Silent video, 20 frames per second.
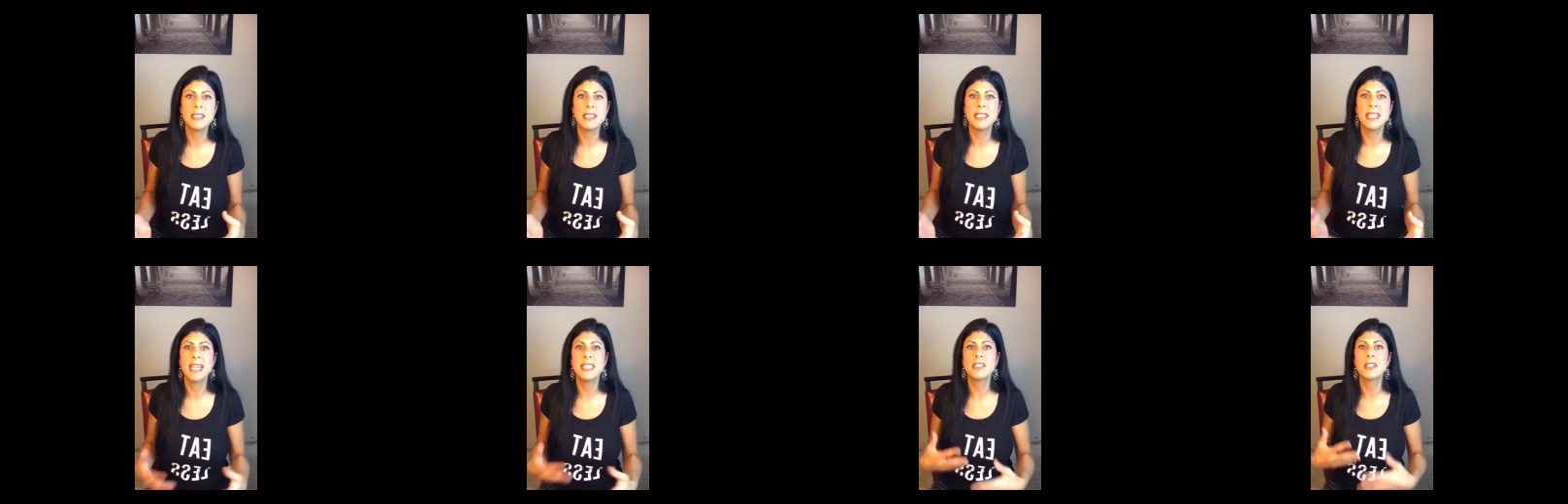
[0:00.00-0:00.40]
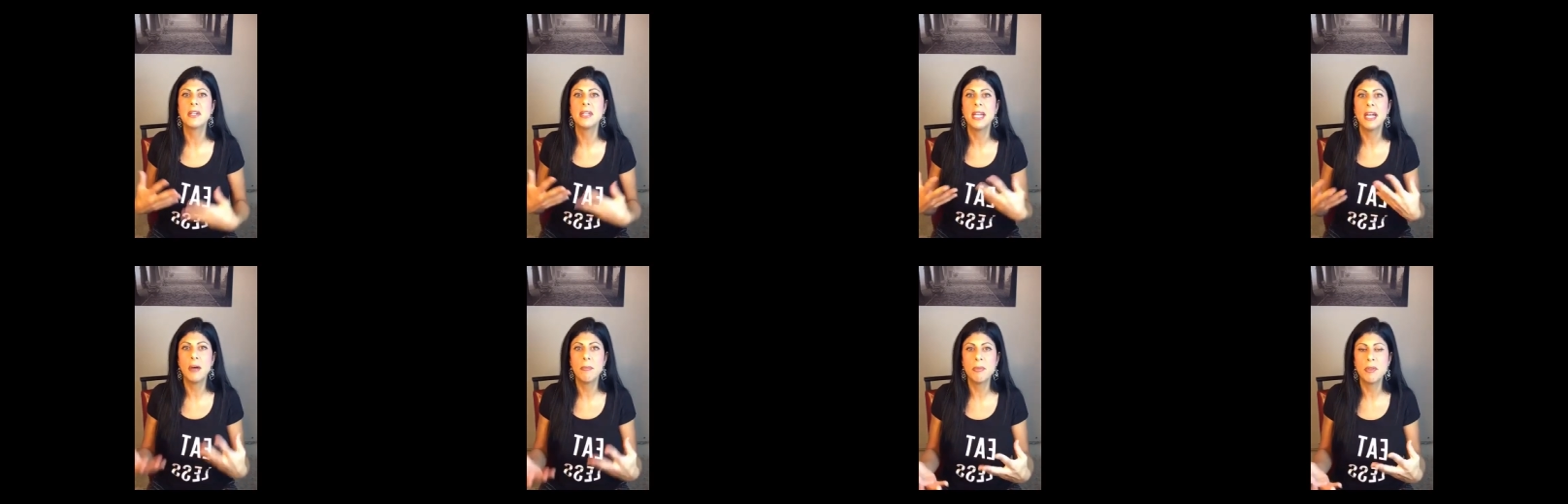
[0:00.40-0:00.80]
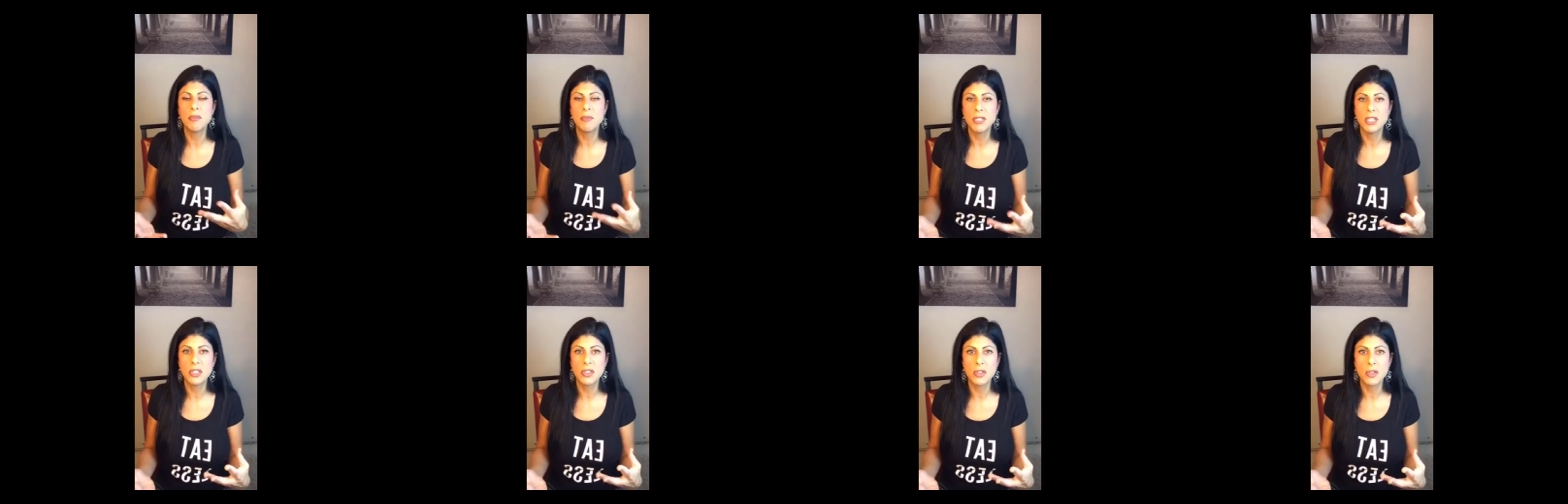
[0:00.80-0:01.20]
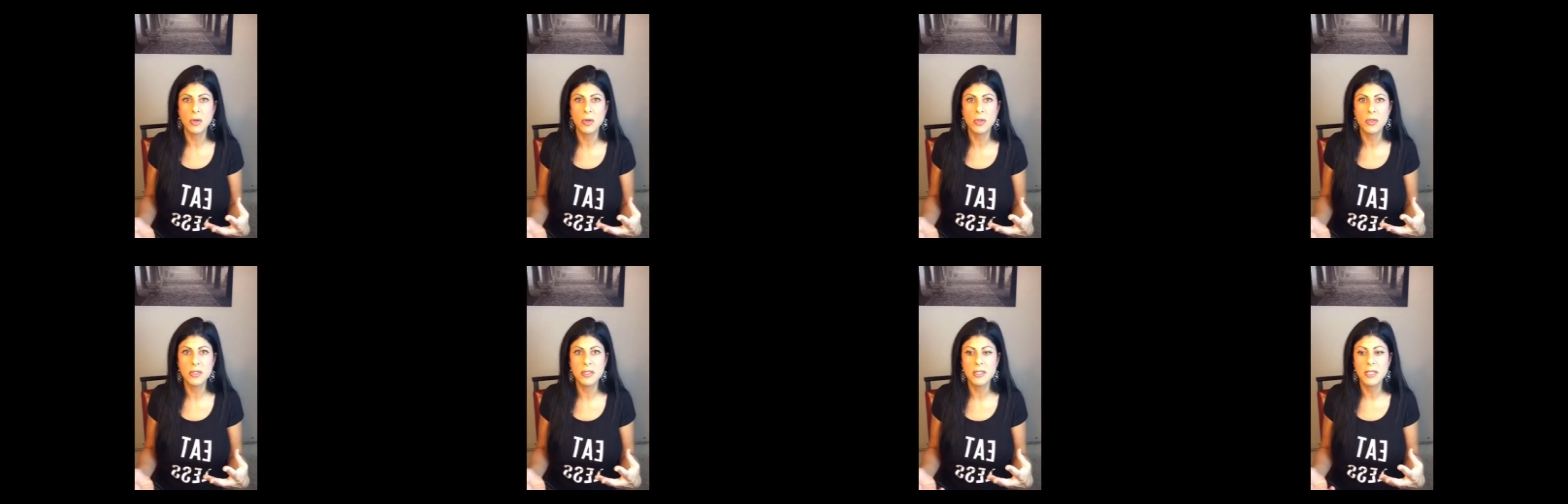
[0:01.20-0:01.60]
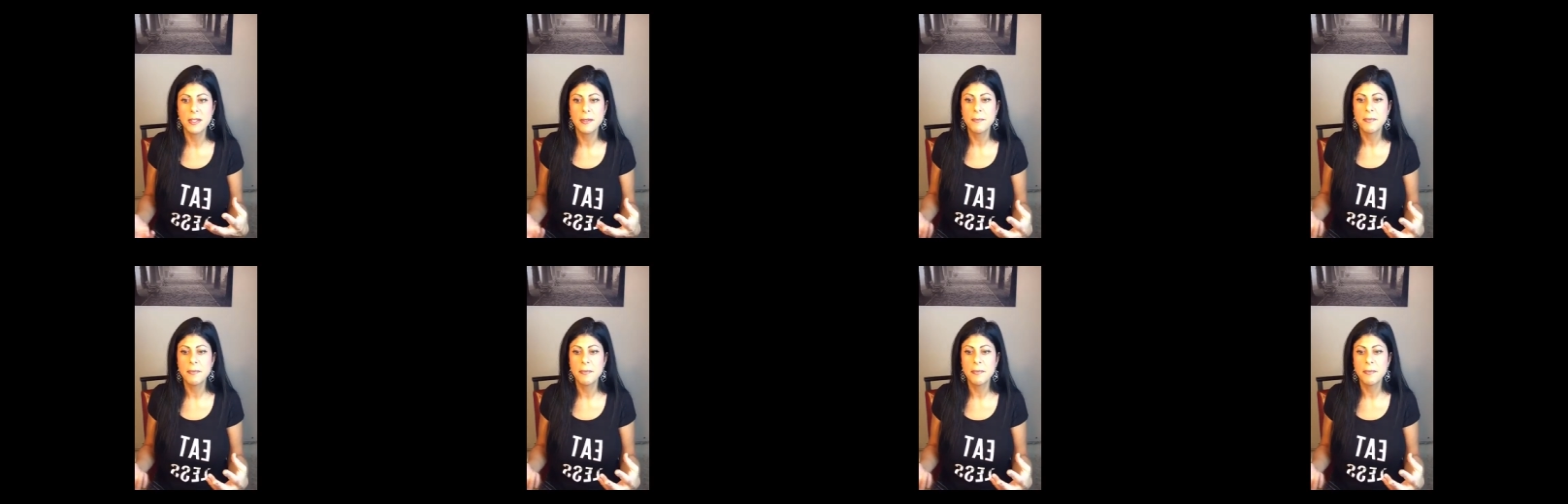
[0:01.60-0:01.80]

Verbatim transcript: and that's going to help you reach your goals.